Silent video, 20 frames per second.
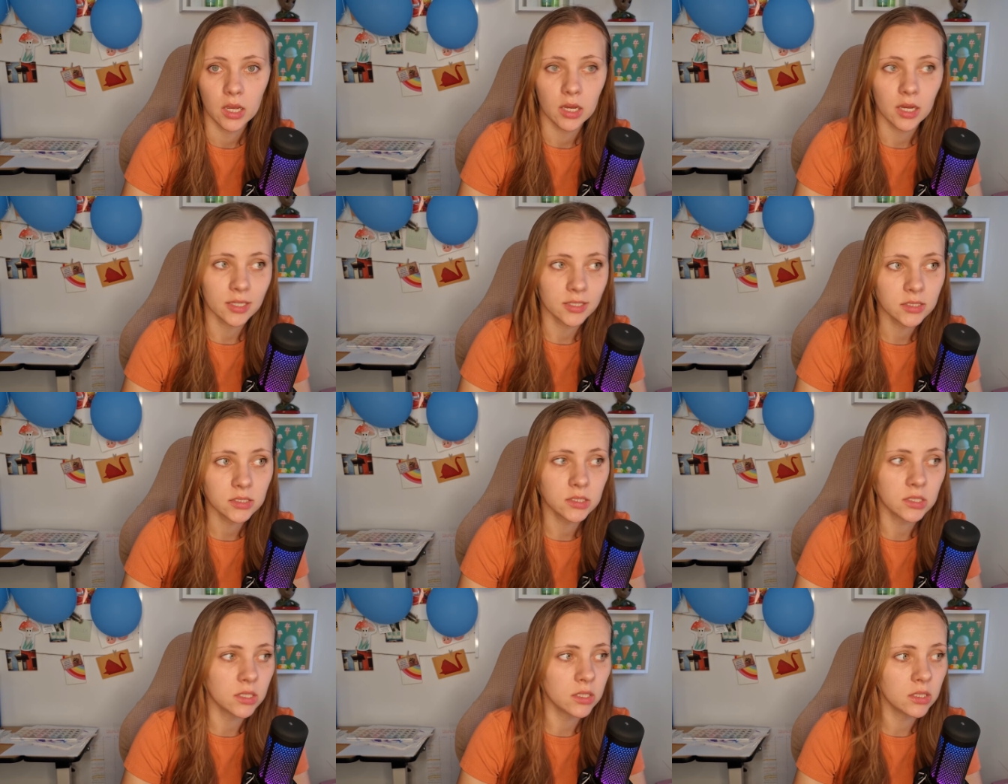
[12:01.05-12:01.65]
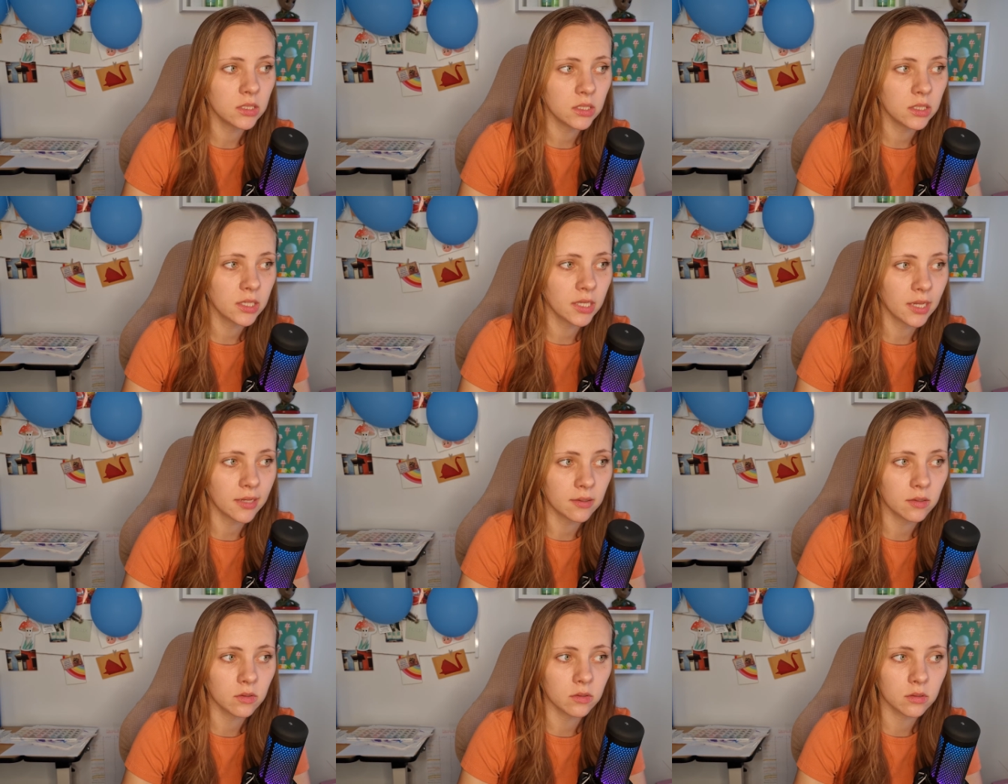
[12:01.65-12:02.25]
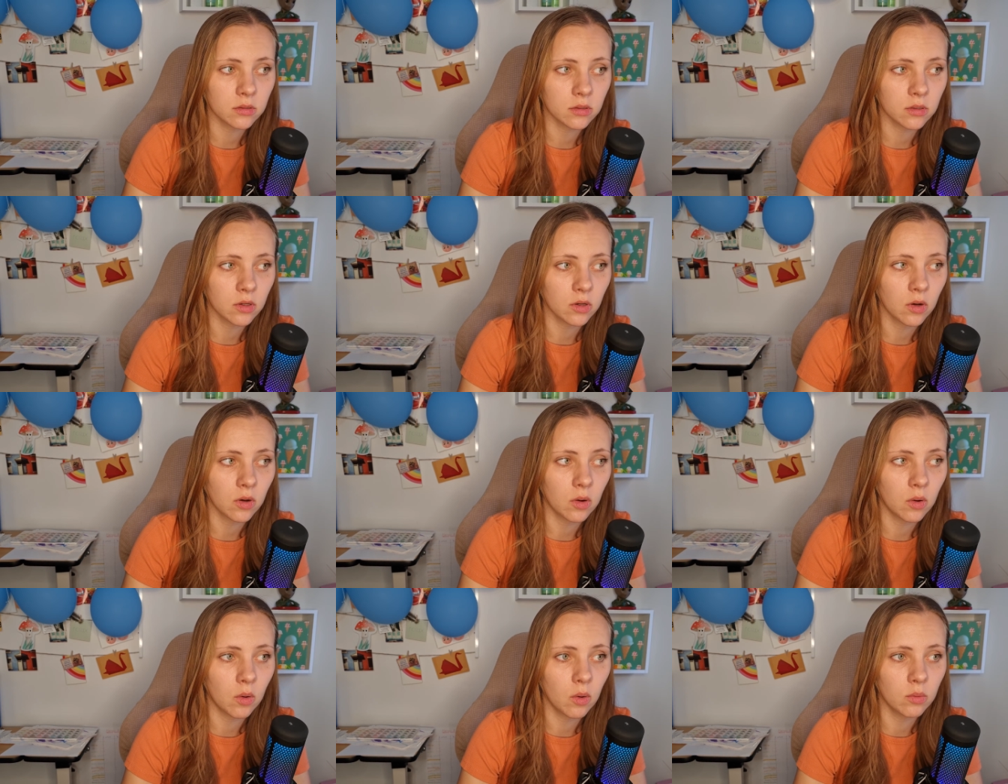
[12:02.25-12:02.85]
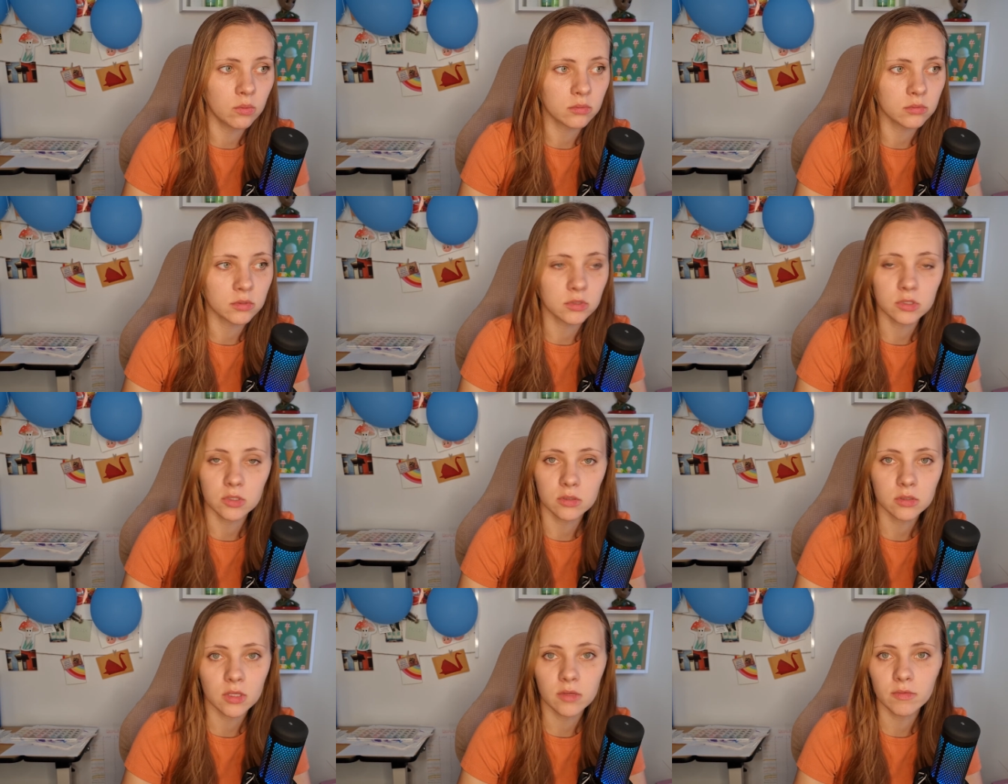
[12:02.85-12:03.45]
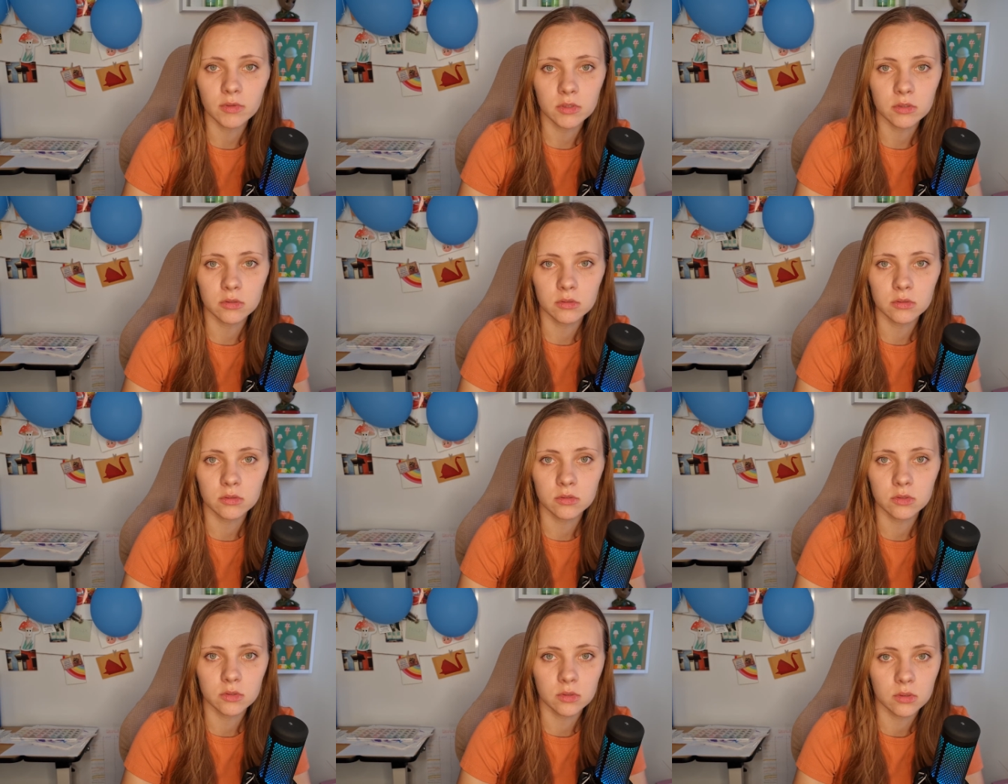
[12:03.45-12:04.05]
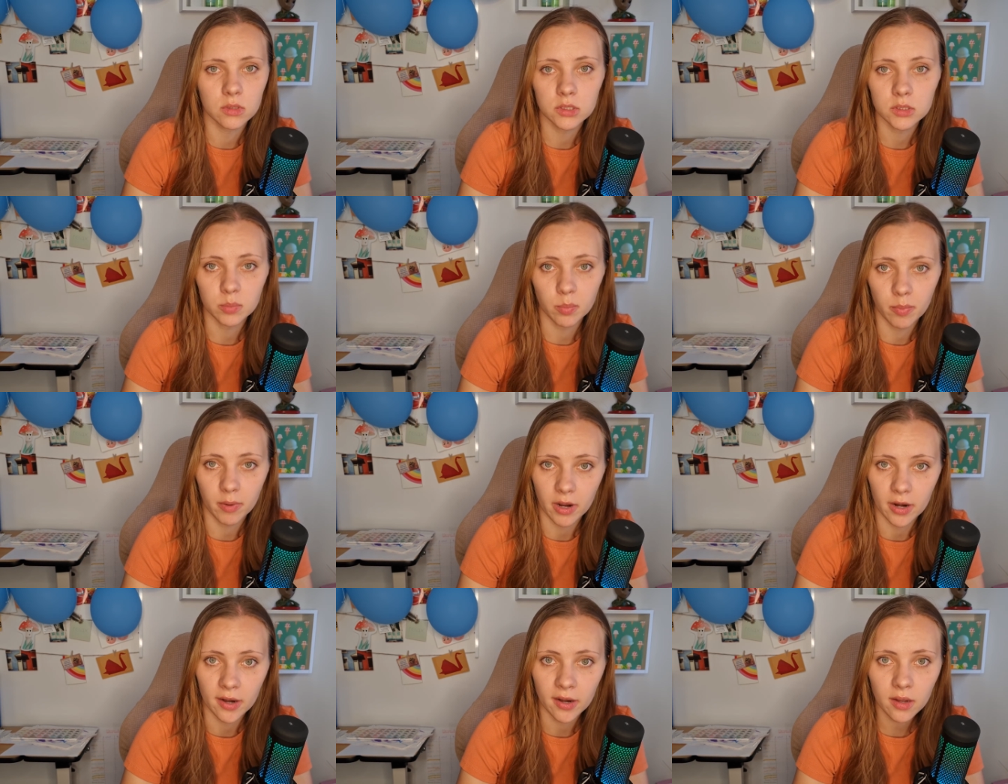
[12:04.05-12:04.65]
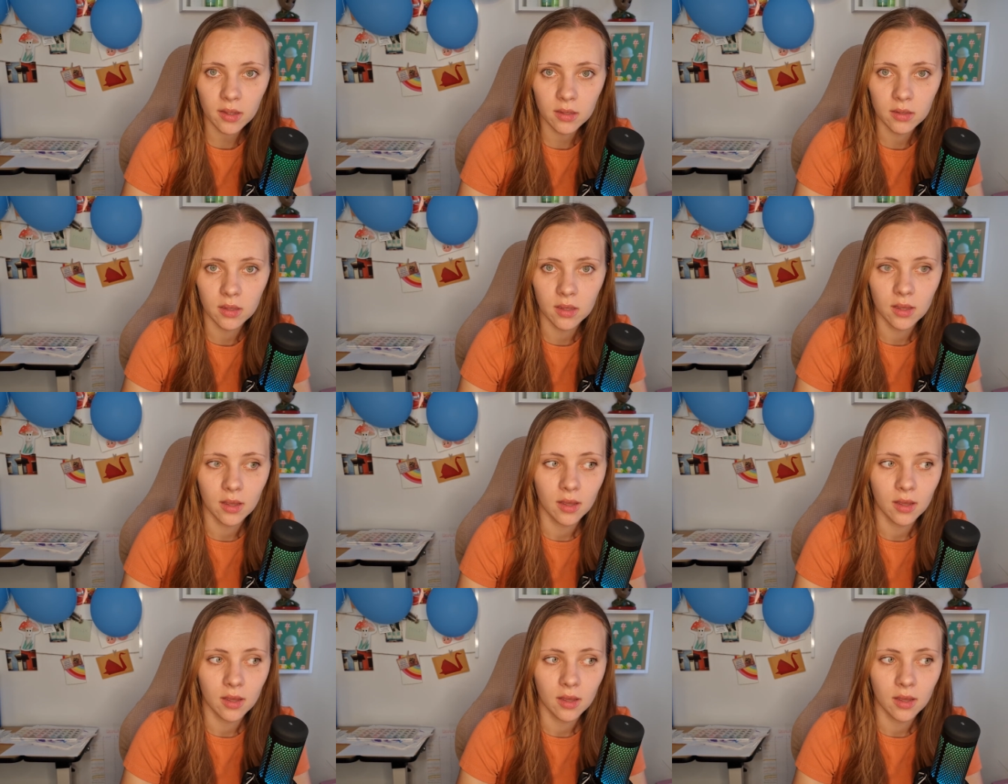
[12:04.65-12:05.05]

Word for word: i still cannot go not even to this park